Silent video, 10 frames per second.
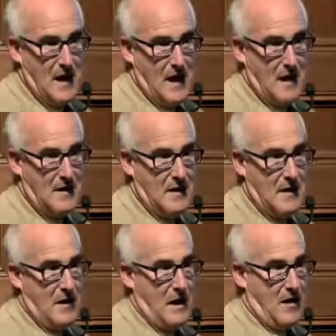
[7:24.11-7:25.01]

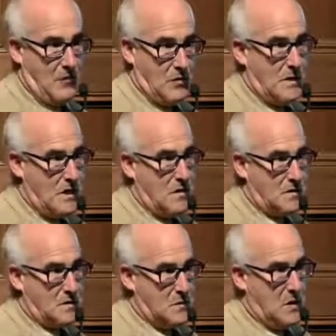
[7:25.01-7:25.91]
And for
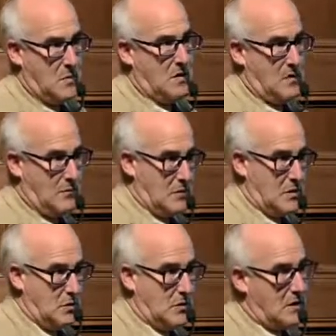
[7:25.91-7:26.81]
years, people have
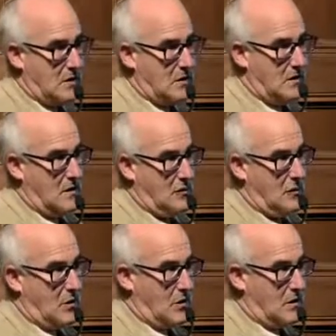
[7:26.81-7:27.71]
been looking
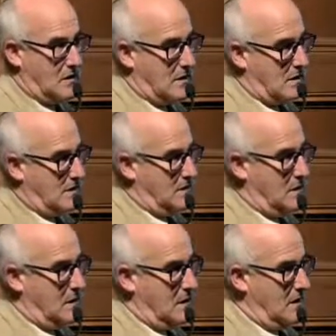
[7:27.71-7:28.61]
for
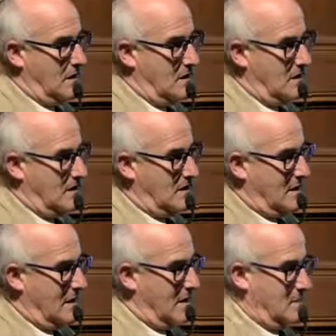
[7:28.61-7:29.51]
the
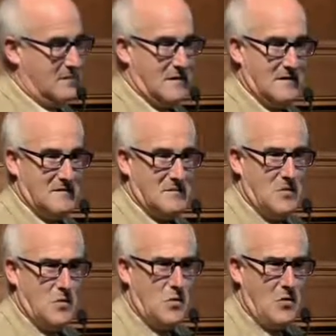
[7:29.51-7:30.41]

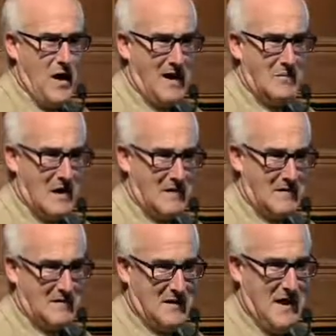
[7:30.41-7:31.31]
Ur
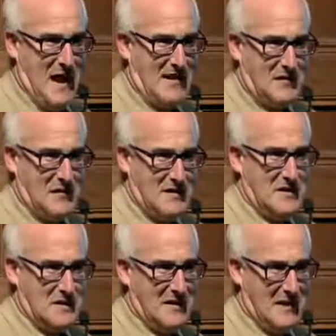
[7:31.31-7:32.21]
Heimat, the Alt
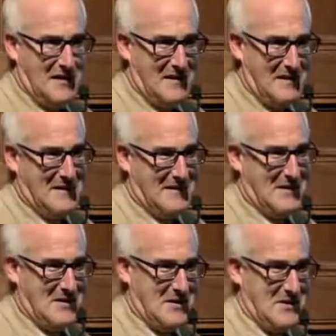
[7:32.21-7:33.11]
Philistia,
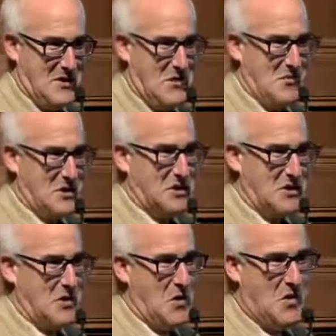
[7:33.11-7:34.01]
the
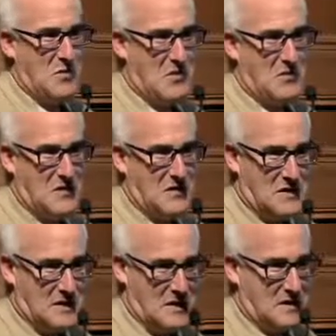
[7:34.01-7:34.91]
original home of the
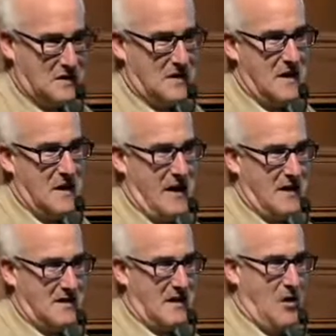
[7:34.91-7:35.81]
Philistines,
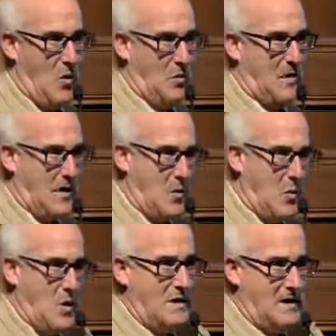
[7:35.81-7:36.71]
and hoping that
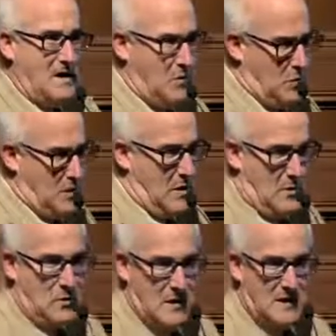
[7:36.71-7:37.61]
one day we'll be
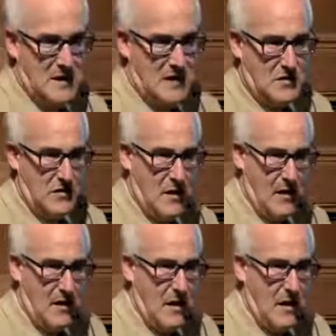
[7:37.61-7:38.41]
able to identify